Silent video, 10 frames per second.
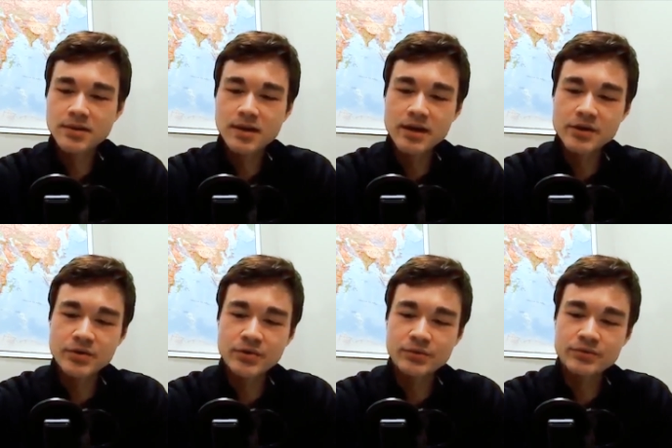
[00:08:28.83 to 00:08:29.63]
I
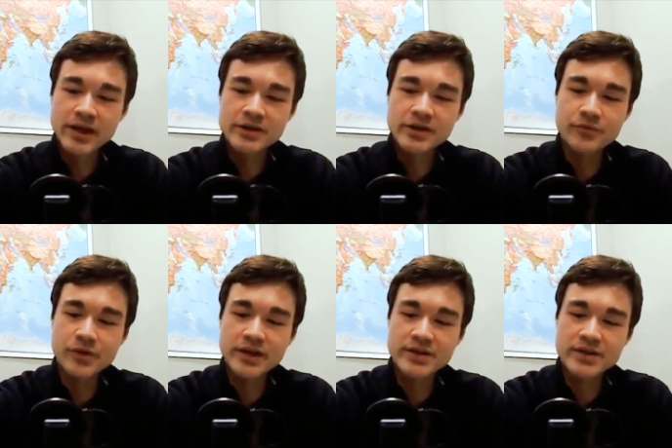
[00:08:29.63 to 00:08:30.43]
do actually
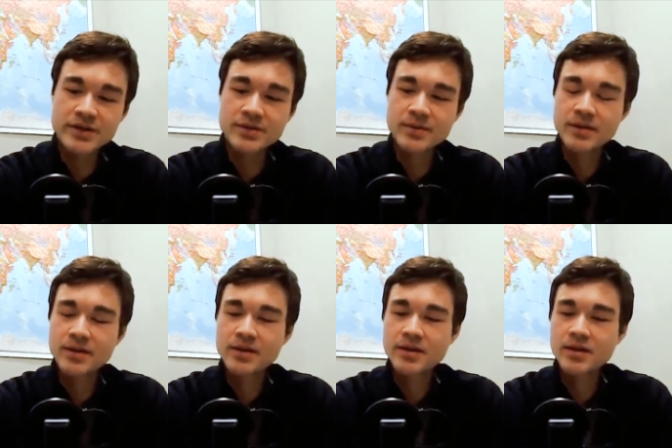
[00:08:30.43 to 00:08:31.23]
release
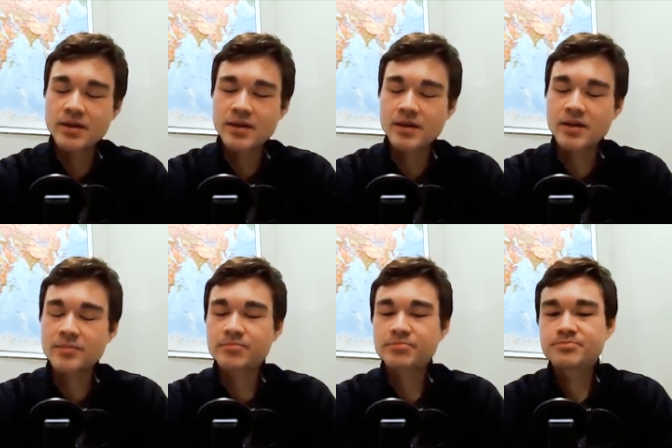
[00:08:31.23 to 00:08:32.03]

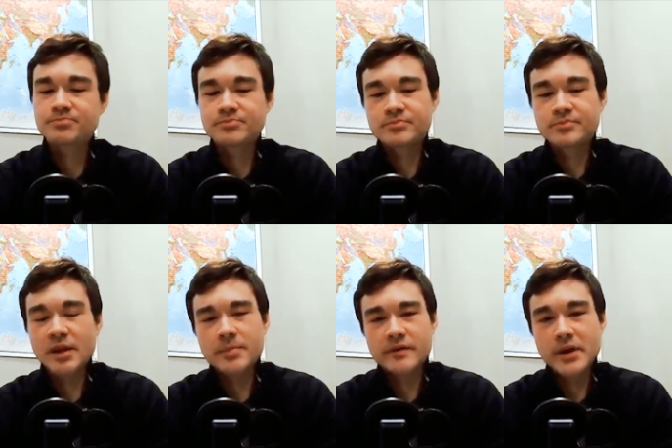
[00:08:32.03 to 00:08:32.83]
um, a
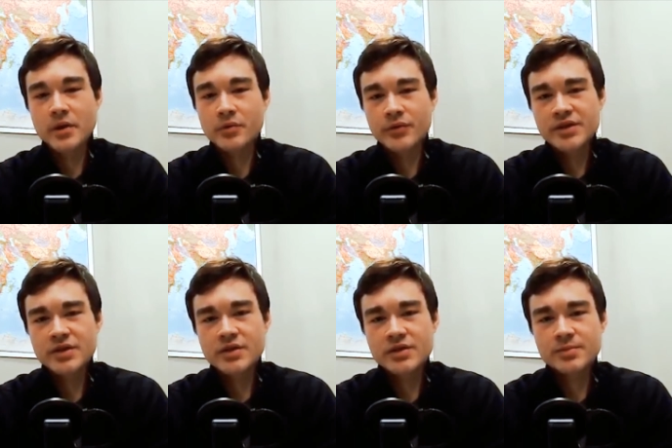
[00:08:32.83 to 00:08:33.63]
bit of my own
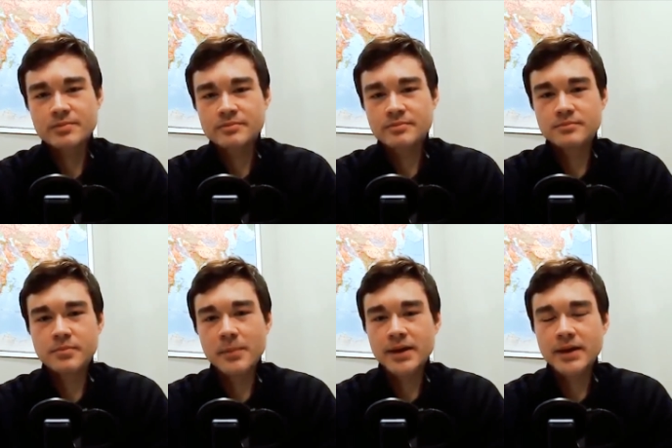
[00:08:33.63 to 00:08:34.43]
research
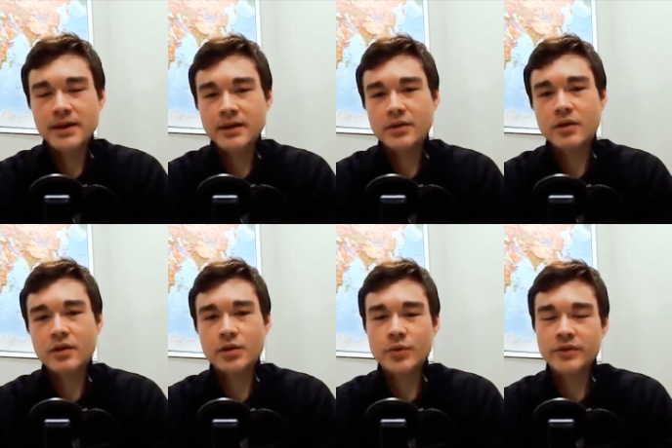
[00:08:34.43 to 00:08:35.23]
publicly on,
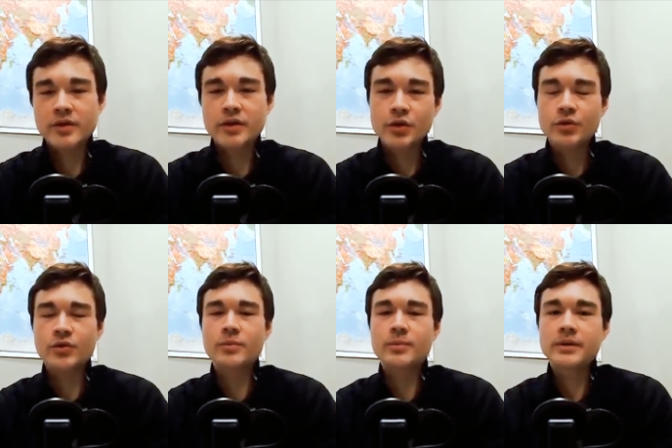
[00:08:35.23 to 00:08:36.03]
on Twitter and
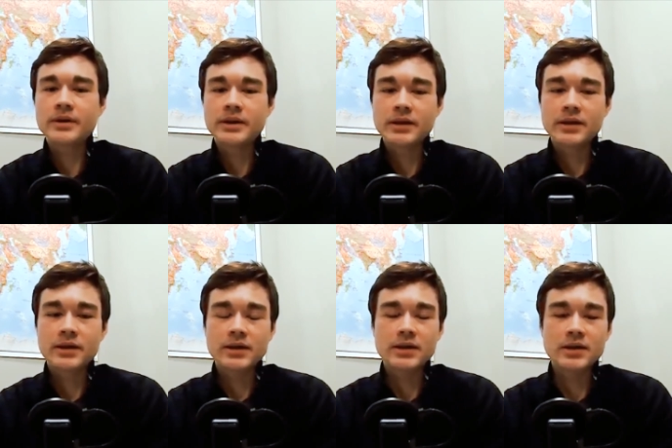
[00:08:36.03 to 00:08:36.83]
YouTube.
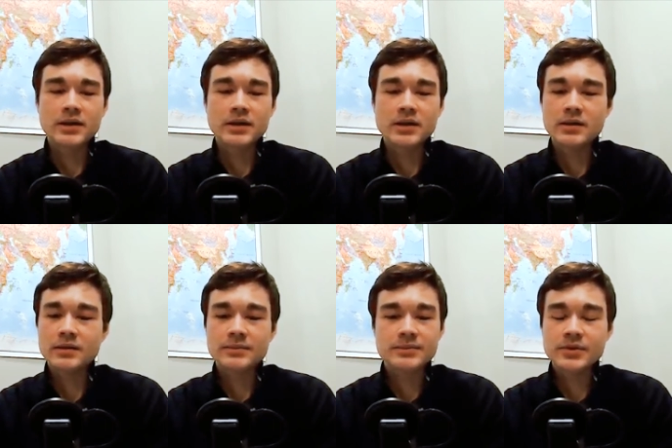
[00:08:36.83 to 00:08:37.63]

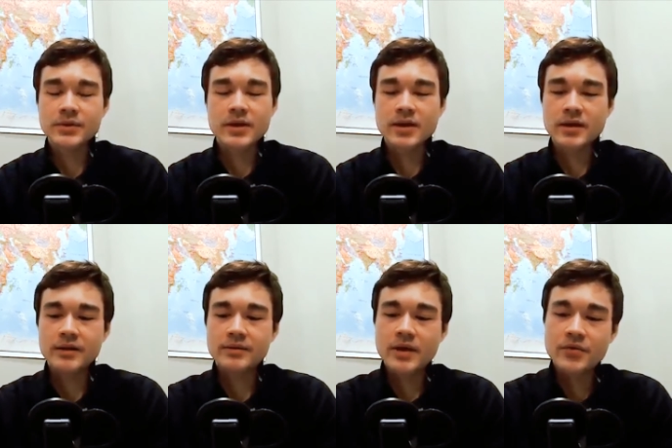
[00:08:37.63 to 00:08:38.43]
Um, so I,
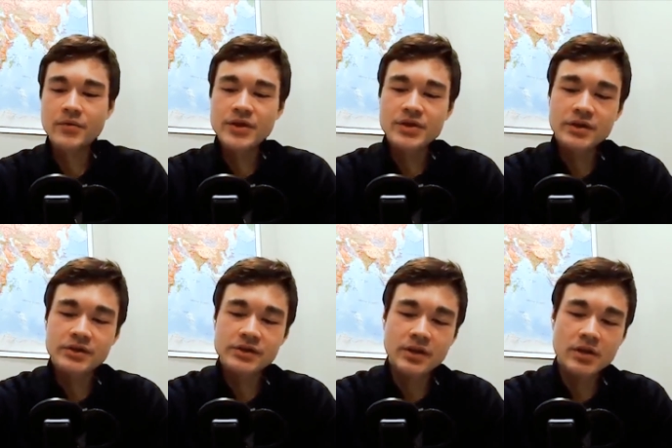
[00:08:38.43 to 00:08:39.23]
I research
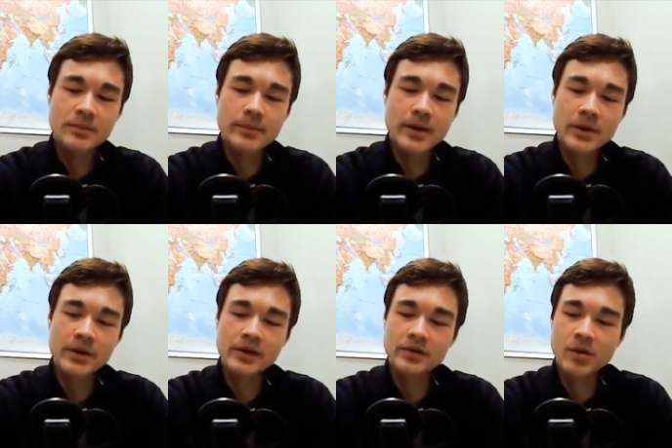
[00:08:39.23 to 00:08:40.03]
a lot about
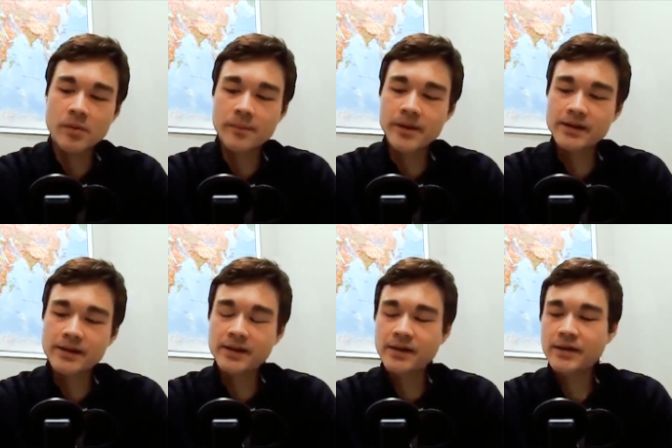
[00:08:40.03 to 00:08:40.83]

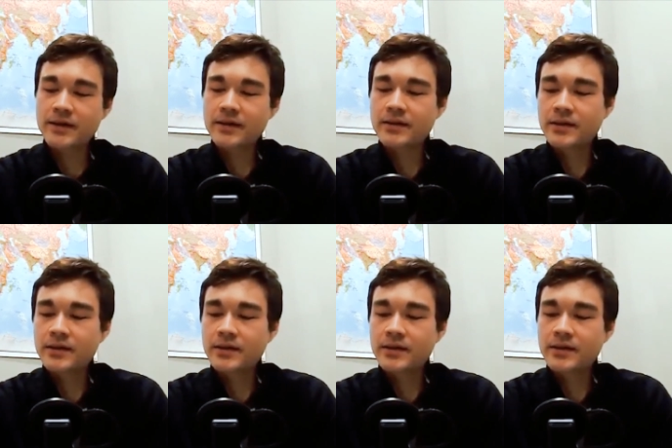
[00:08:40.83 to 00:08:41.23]
interoperability and